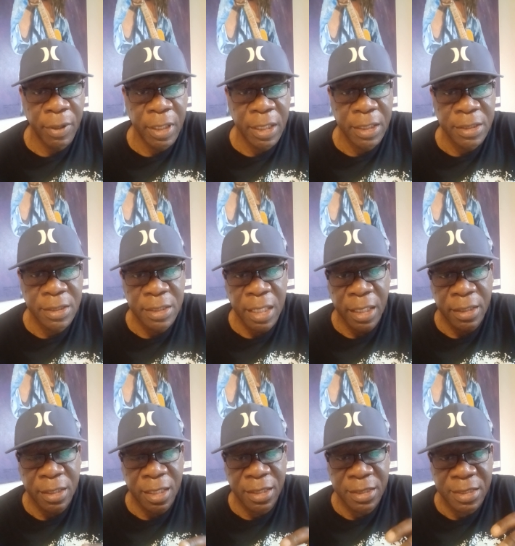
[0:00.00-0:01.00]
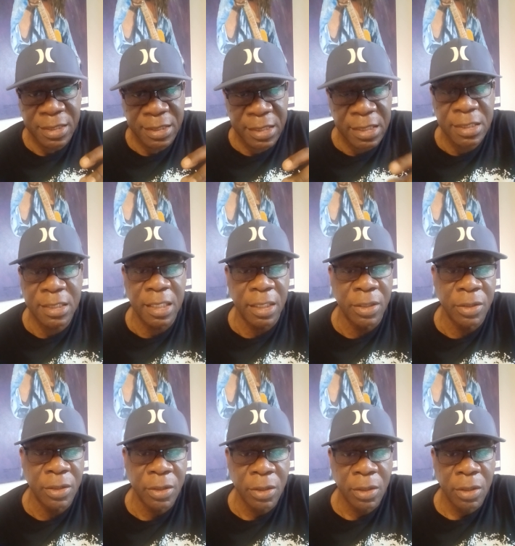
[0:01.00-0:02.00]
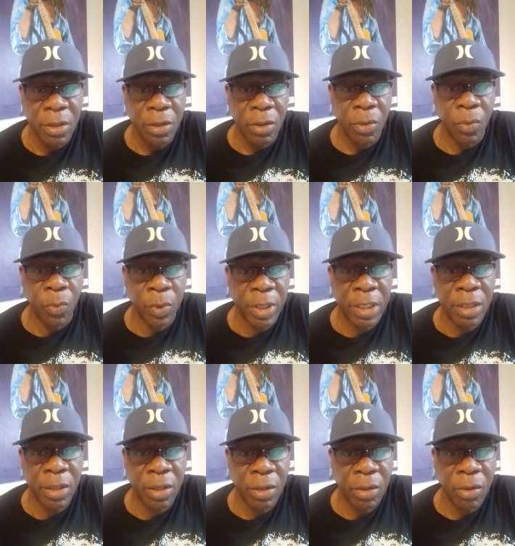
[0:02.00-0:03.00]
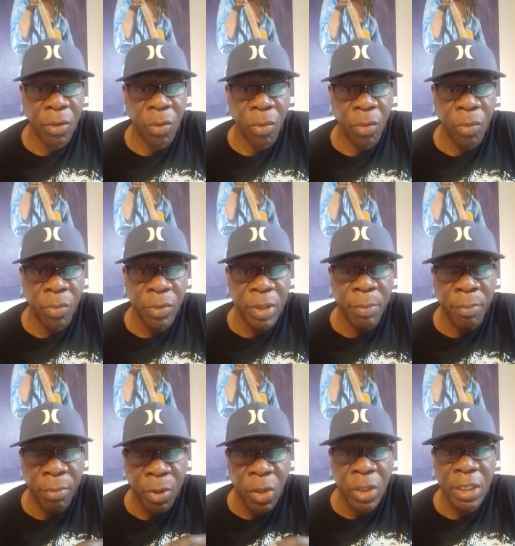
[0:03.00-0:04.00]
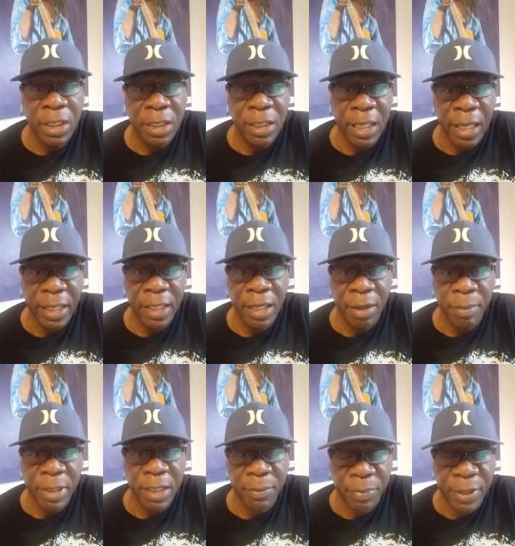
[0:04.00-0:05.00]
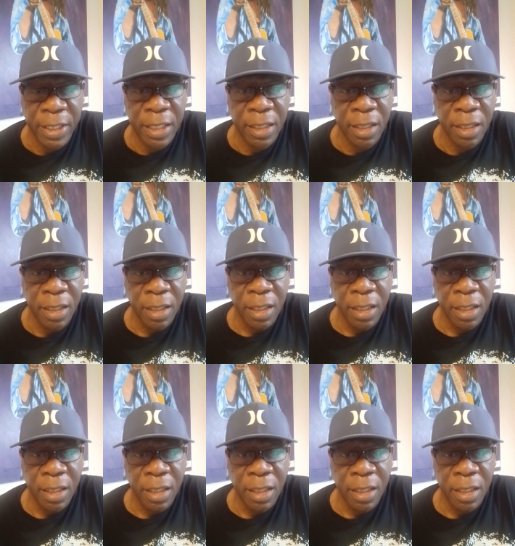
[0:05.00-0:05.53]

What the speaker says: is not consistent with the money that they're being paid